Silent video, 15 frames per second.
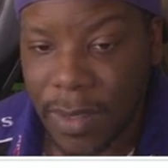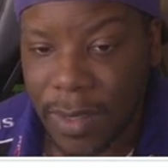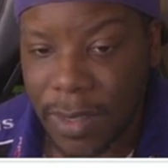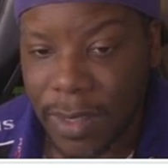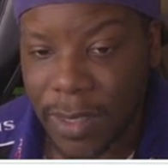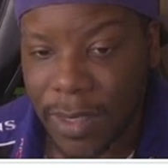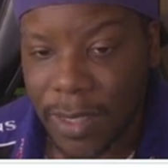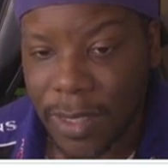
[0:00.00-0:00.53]

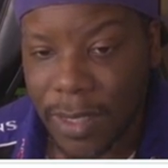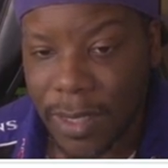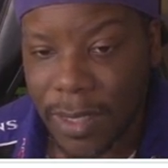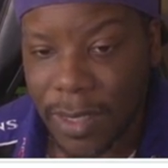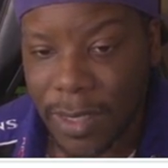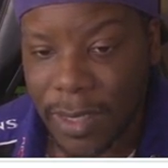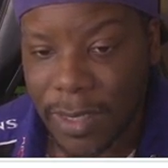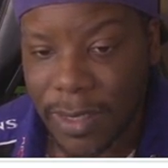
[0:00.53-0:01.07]
Uh,
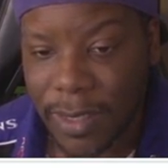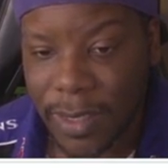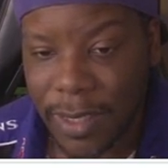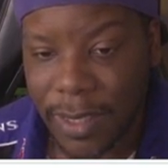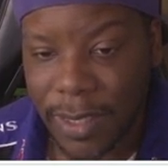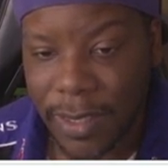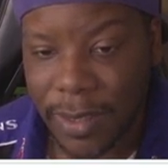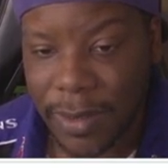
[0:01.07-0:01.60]
let's
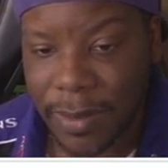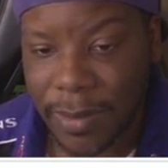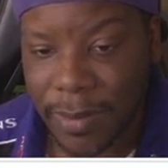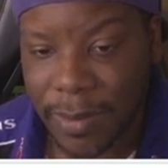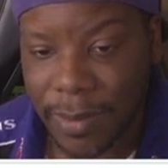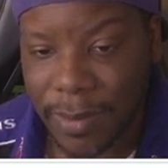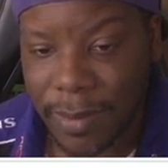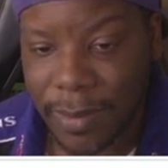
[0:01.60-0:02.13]
see.
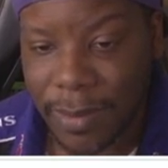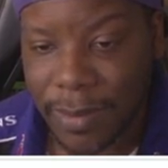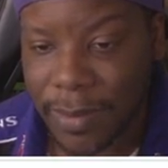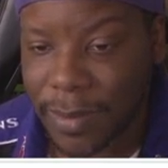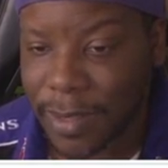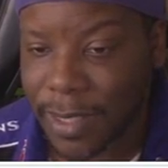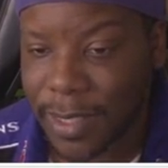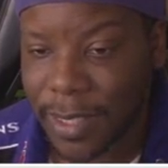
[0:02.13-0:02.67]

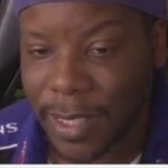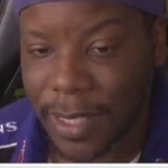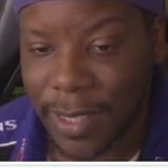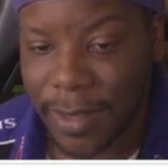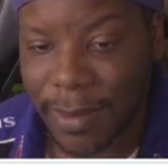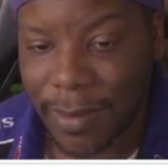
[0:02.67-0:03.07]
Look at that.